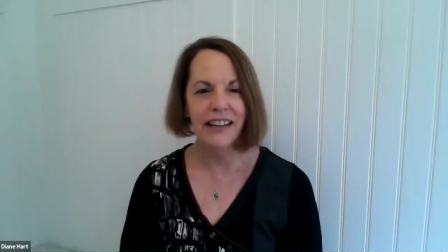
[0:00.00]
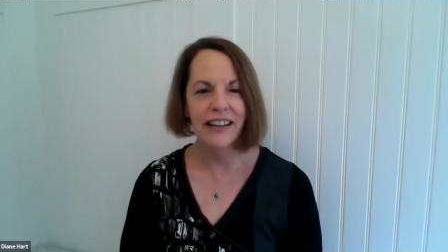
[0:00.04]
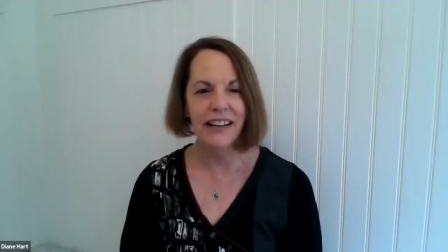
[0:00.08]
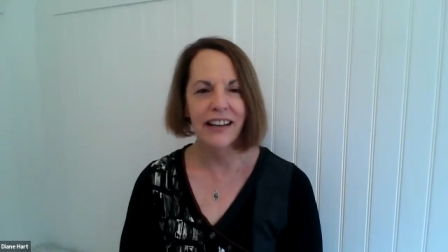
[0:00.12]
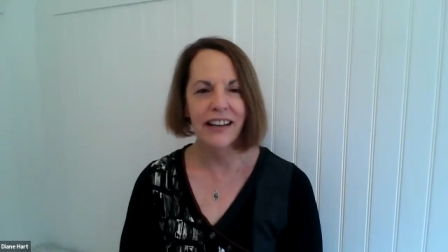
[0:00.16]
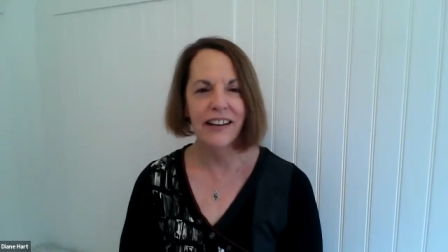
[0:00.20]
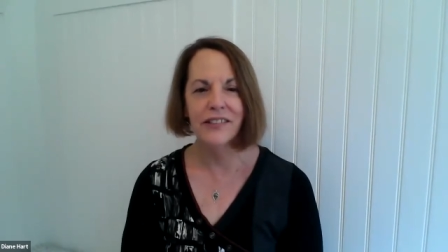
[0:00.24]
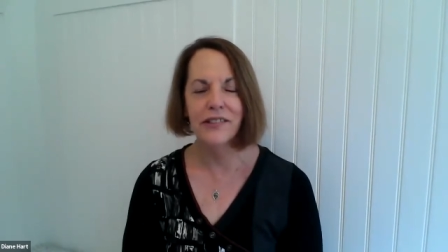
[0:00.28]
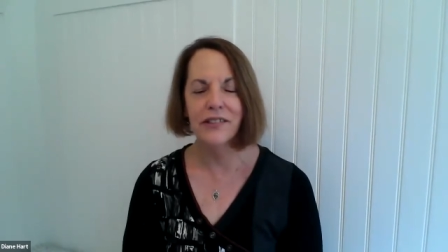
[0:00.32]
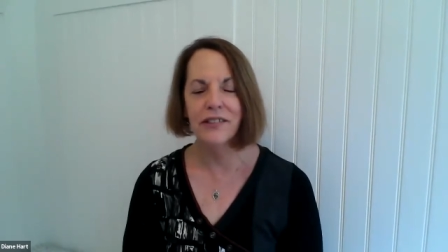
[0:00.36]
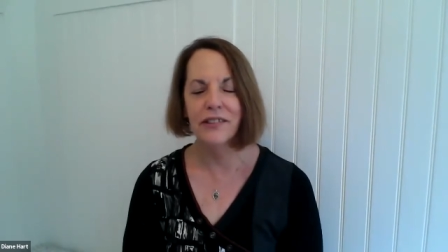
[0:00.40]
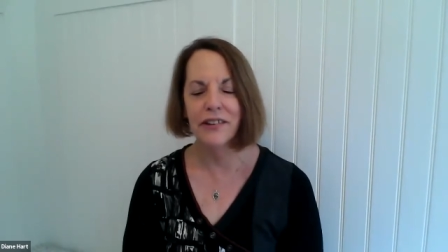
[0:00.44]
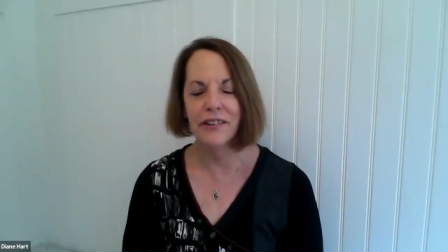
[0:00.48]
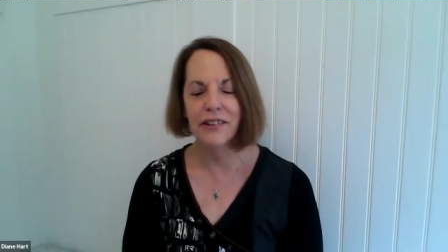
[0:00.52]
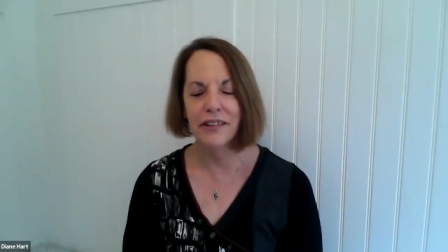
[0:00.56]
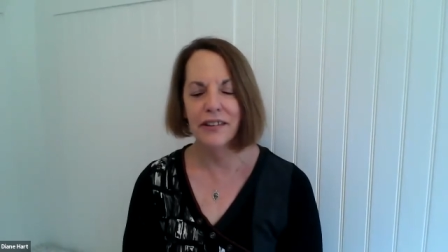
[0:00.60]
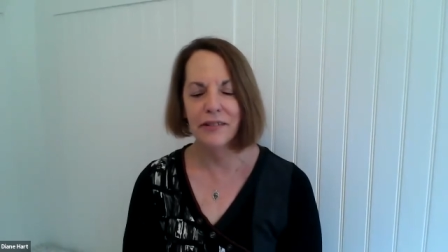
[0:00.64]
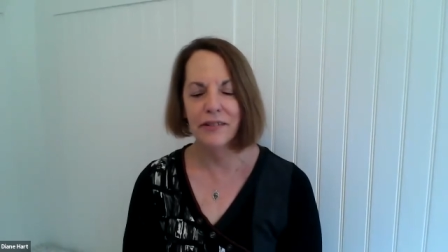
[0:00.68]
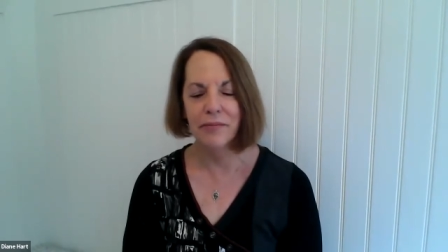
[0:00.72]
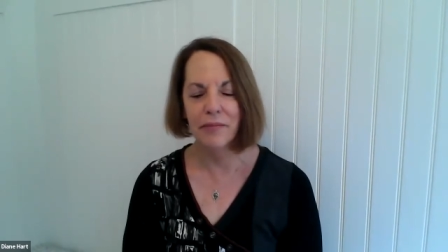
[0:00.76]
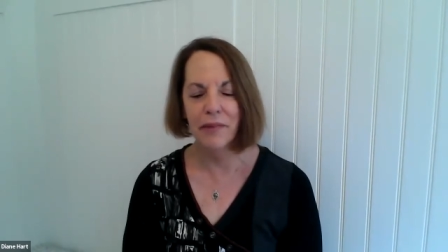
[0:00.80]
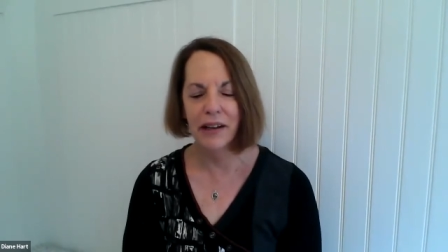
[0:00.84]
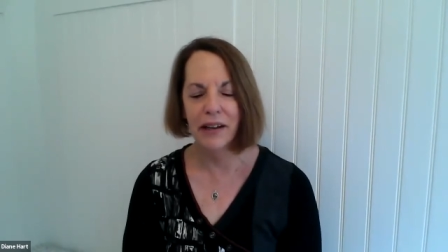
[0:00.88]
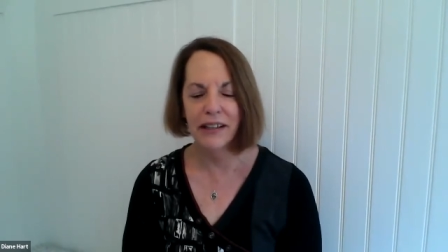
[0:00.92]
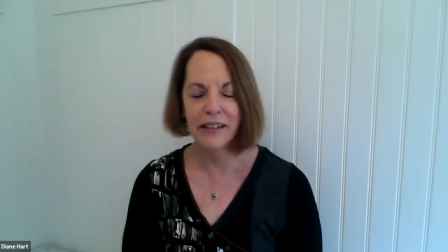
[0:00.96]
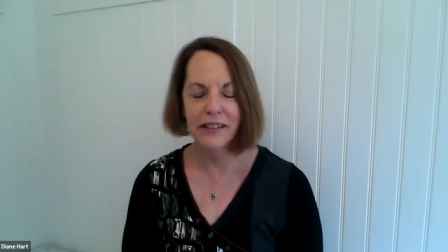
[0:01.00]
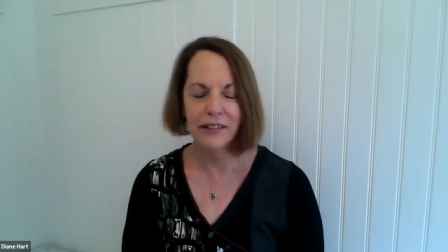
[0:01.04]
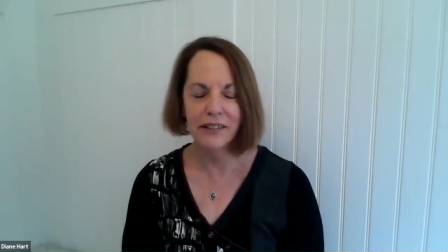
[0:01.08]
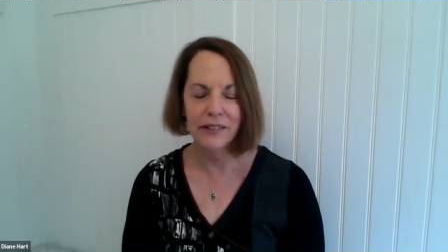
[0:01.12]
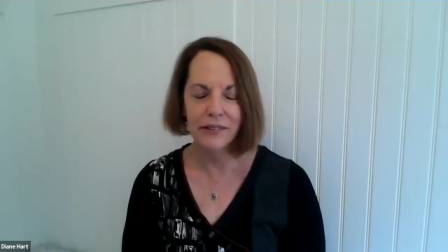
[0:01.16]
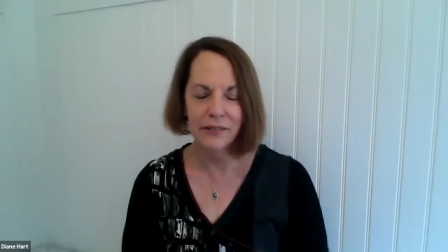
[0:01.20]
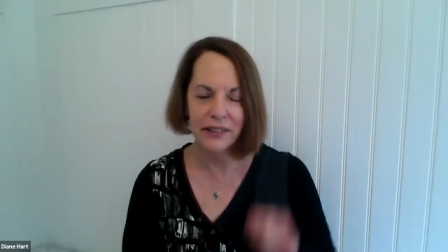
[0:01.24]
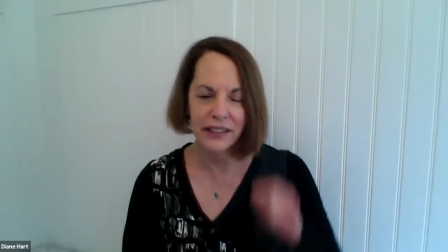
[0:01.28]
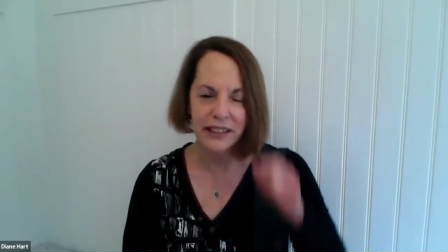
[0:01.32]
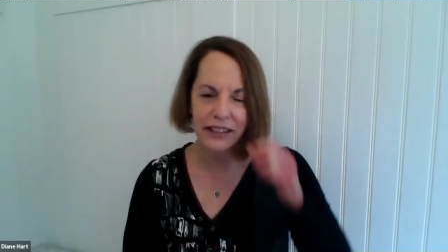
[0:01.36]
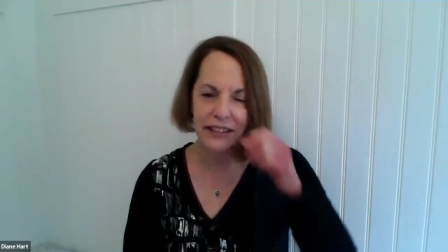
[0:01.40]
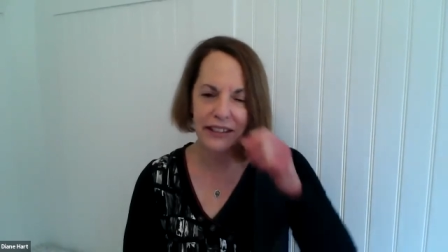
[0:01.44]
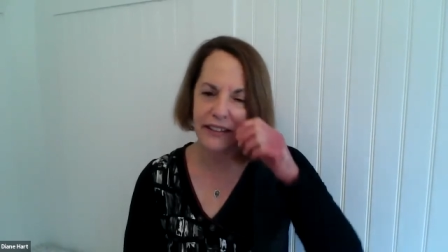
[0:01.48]
I started my
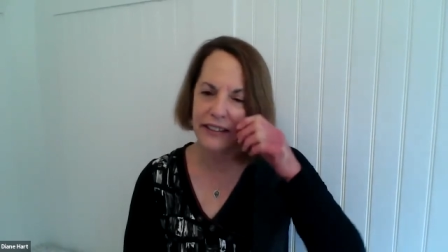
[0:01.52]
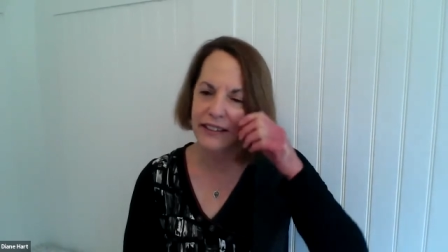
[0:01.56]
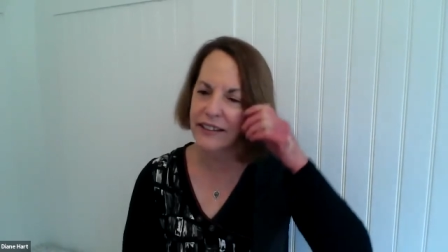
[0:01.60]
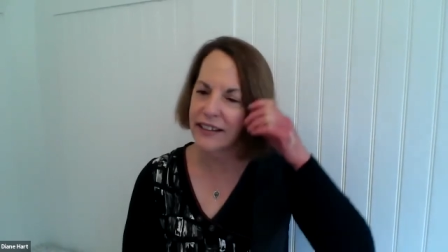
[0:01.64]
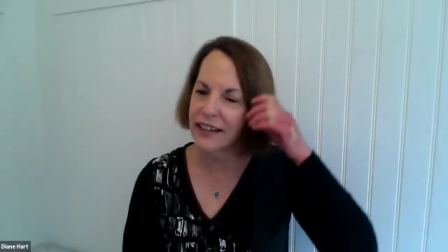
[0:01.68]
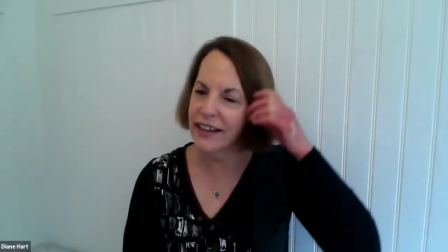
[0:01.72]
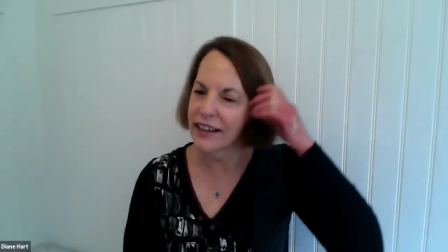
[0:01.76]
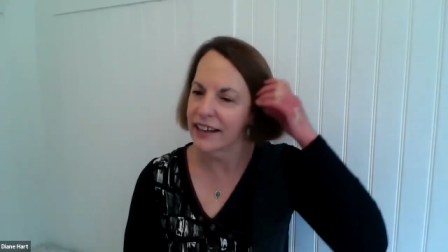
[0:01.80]
career